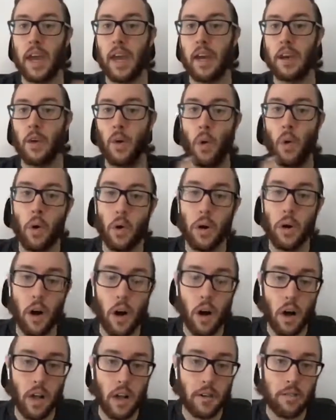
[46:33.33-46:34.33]
and or
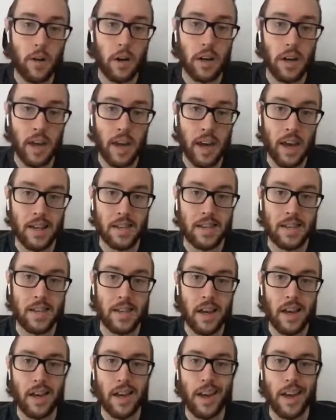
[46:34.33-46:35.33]
all of our guests
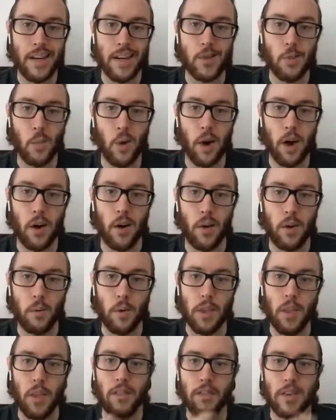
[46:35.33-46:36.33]
as well. And
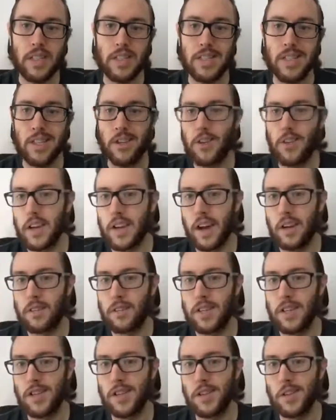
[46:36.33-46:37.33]
we'd love to continue the
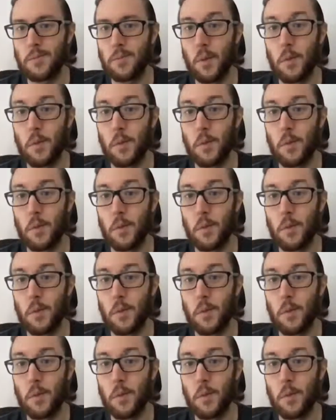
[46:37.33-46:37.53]
conversation.